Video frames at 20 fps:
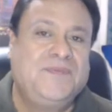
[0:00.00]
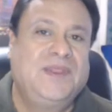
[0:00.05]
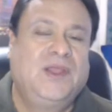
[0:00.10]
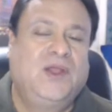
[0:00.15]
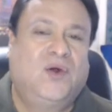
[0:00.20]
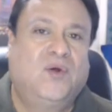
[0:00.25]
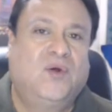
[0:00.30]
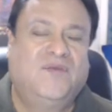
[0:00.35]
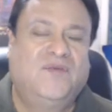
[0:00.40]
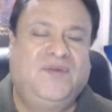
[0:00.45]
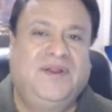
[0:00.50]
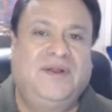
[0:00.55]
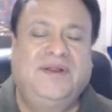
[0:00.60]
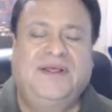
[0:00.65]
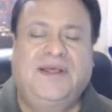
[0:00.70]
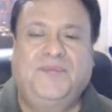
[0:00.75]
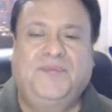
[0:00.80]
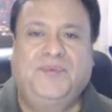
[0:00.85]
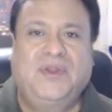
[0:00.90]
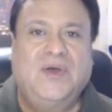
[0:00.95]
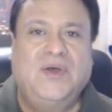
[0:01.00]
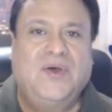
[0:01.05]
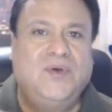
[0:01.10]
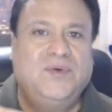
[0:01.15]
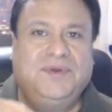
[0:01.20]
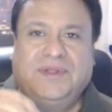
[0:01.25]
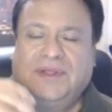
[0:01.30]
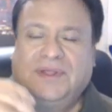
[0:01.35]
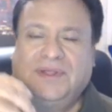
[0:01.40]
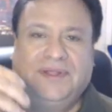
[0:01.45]
or if you didn't
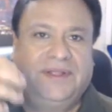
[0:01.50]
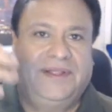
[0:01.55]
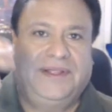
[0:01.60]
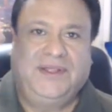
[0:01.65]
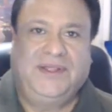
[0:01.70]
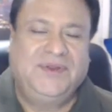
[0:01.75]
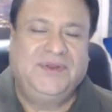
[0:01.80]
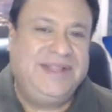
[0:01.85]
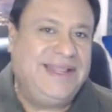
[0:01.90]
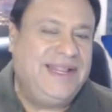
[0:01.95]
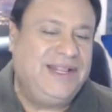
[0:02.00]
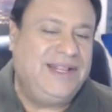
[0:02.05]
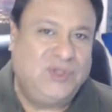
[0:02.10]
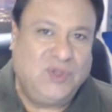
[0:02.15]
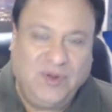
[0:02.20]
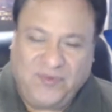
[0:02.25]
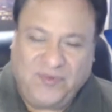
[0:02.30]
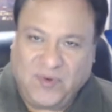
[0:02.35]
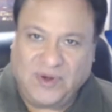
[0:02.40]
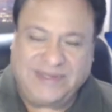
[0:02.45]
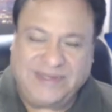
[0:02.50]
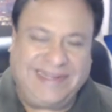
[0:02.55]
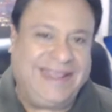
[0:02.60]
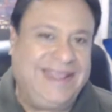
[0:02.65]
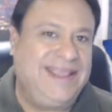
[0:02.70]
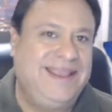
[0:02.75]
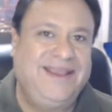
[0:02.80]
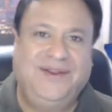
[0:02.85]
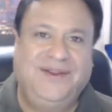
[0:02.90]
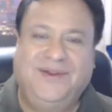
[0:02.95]
upload your DD
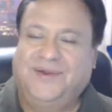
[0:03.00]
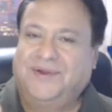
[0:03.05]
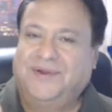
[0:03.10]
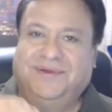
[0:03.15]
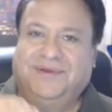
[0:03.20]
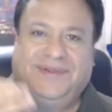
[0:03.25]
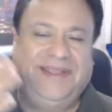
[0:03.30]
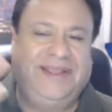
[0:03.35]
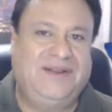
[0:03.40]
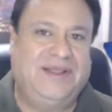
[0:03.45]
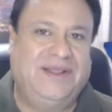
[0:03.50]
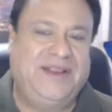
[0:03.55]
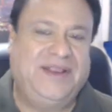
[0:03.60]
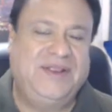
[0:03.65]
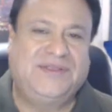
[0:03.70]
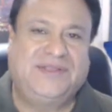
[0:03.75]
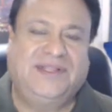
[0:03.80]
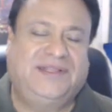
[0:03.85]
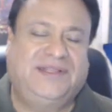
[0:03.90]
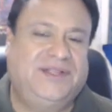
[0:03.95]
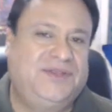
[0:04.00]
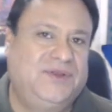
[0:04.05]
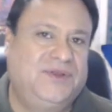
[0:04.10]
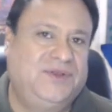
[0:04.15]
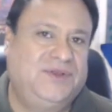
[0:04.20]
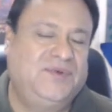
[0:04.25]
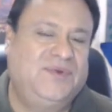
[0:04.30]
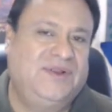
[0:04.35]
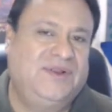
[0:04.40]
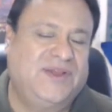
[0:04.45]
214, or and you said that you're
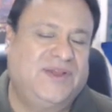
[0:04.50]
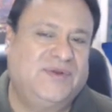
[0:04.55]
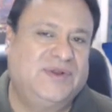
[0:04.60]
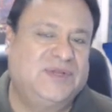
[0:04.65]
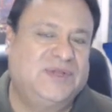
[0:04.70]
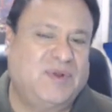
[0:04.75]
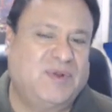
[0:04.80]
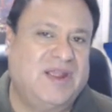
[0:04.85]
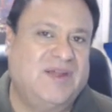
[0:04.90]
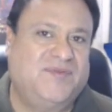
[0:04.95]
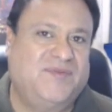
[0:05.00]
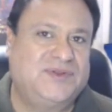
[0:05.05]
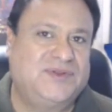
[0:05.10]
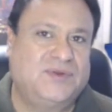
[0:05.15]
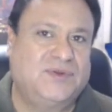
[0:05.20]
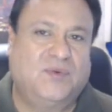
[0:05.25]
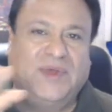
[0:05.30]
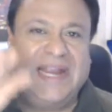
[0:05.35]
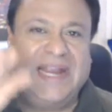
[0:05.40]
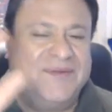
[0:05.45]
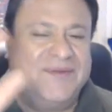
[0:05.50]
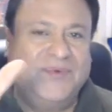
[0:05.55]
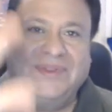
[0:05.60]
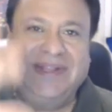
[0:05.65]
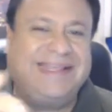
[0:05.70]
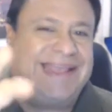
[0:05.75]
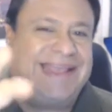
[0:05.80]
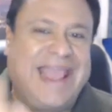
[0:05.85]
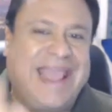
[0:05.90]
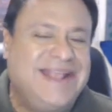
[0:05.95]
doing a veteran's preface, or whatever
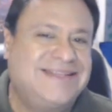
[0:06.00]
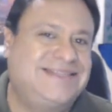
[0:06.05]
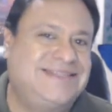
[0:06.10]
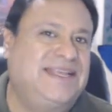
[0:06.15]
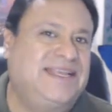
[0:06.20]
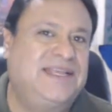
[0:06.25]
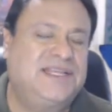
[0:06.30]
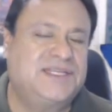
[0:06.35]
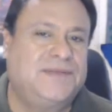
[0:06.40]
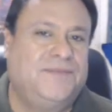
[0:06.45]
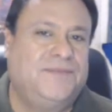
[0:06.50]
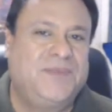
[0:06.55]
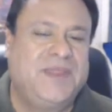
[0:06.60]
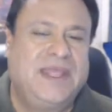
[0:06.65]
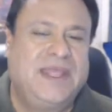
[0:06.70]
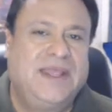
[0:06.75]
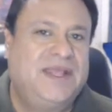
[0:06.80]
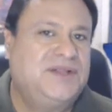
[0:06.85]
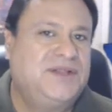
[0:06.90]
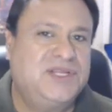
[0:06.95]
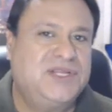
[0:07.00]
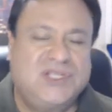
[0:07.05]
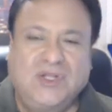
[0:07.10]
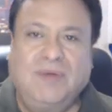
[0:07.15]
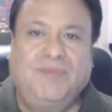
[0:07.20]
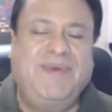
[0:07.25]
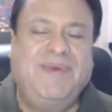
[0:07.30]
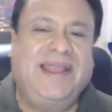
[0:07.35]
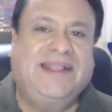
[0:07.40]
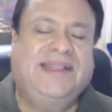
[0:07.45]
the case is, just
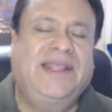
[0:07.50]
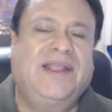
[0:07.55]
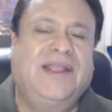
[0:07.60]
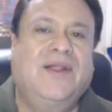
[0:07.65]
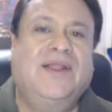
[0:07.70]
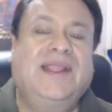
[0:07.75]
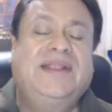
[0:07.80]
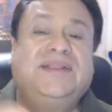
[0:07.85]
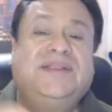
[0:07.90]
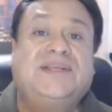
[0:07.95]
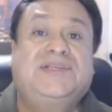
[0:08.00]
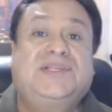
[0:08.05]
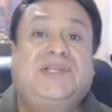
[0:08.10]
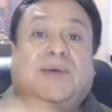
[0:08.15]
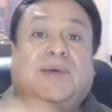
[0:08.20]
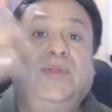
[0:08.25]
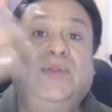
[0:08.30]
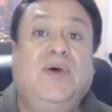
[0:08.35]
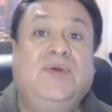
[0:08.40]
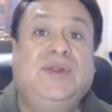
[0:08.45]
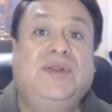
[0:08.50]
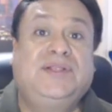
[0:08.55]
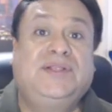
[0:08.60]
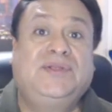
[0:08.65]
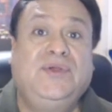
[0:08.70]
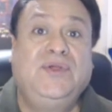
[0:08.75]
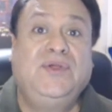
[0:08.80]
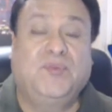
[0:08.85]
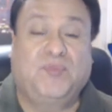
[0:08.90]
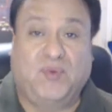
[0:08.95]
go back there and just upload it
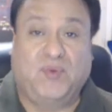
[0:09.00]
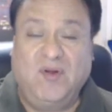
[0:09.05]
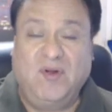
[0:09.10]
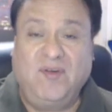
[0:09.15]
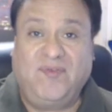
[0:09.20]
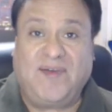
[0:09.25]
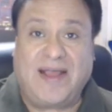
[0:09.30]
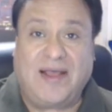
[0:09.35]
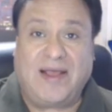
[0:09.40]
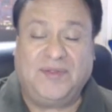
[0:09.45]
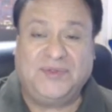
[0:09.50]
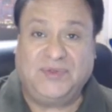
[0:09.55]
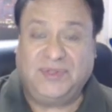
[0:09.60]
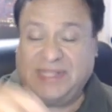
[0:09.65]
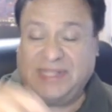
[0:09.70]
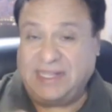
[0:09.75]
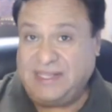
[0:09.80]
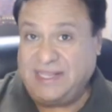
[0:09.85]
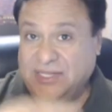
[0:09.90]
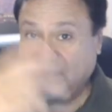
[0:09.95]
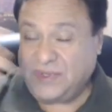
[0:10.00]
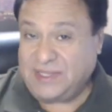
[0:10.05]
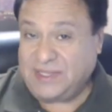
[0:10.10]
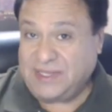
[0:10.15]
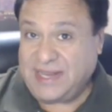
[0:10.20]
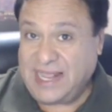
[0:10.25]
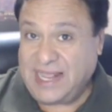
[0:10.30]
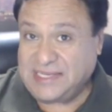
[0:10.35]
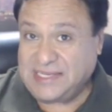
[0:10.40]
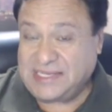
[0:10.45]
to your profile. So then this way, the
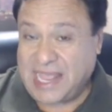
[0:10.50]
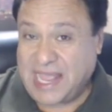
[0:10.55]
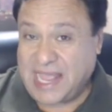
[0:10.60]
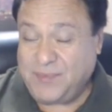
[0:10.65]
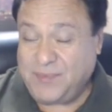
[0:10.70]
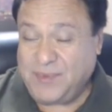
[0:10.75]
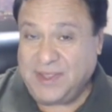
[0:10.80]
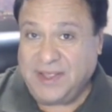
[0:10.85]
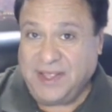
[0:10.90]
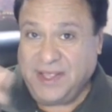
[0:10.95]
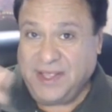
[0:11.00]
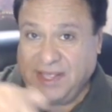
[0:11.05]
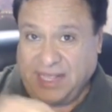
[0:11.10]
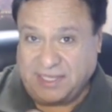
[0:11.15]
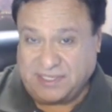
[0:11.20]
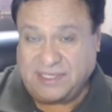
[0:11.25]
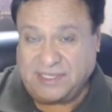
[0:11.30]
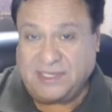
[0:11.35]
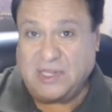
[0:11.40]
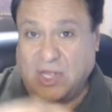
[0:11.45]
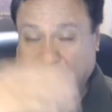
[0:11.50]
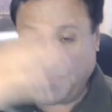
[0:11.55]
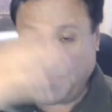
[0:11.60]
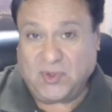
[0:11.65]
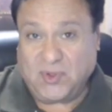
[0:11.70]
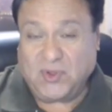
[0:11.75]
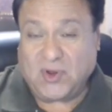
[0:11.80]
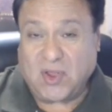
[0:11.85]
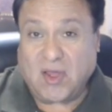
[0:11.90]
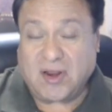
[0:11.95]
next time, it's going to
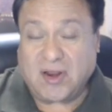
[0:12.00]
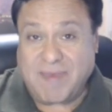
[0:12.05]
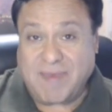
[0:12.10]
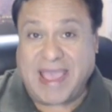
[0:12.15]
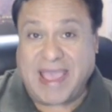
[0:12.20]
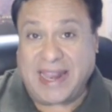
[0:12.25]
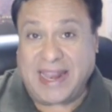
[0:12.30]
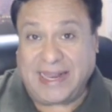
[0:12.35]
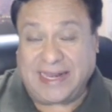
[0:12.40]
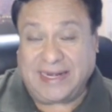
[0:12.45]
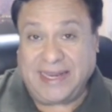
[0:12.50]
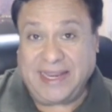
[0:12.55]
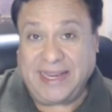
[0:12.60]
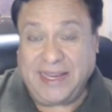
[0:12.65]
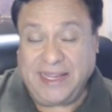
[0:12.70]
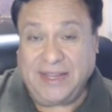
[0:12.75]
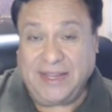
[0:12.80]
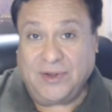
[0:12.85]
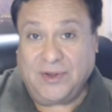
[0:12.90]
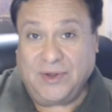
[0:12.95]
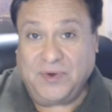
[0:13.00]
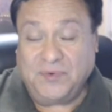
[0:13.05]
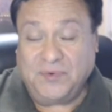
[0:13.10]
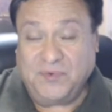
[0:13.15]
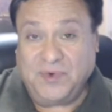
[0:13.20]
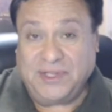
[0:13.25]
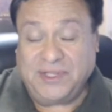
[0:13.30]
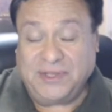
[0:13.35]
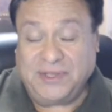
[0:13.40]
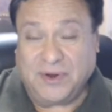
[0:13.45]
upload automatically,
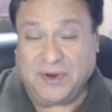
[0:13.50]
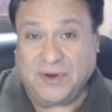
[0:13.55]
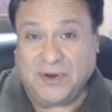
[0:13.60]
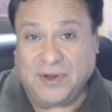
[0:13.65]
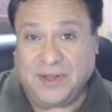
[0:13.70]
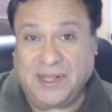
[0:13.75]
with your